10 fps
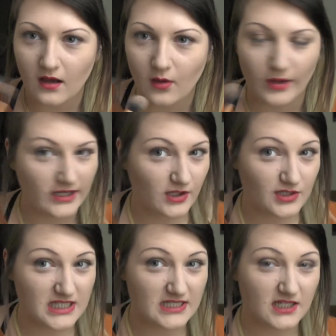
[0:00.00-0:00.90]
when it
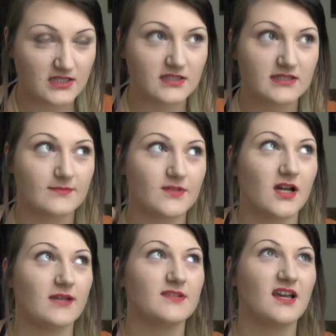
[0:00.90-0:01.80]
usually does, because
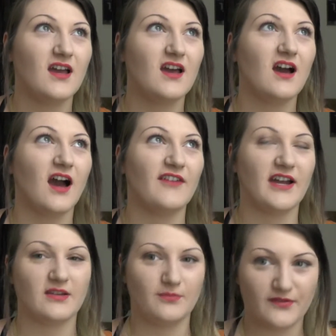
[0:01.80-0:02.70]
sometimes I've had
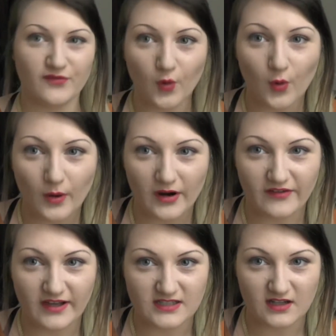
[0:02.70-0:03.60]
it before where I've
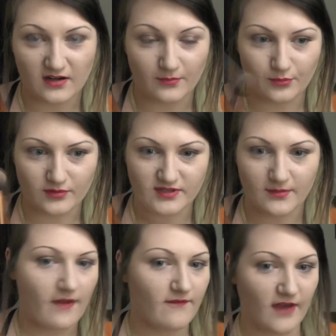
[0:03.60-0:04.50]
had to kind of bronze up
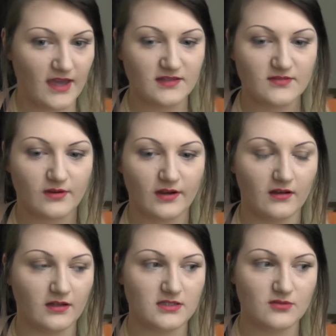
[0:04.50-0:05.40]
my face where it
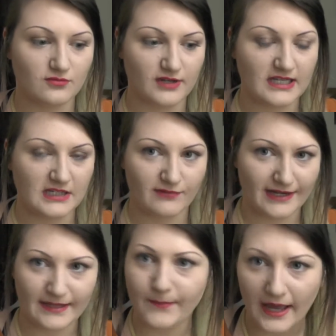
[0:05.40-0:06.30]
looked
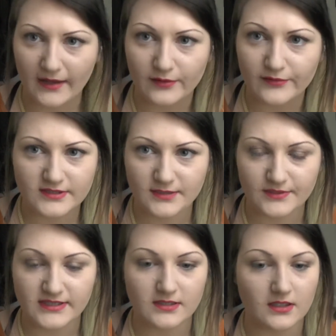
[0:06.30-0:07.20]
really pale for some
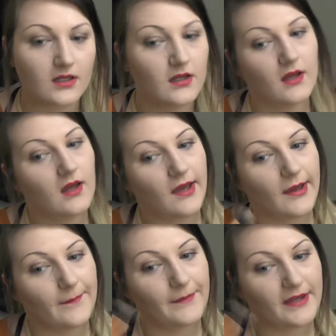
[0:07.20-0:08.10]
reason.
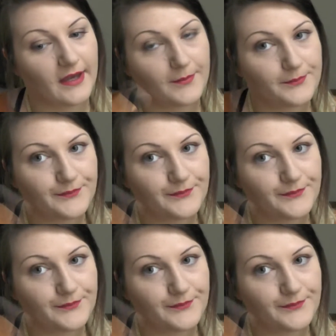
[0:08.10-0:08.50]
But yeah,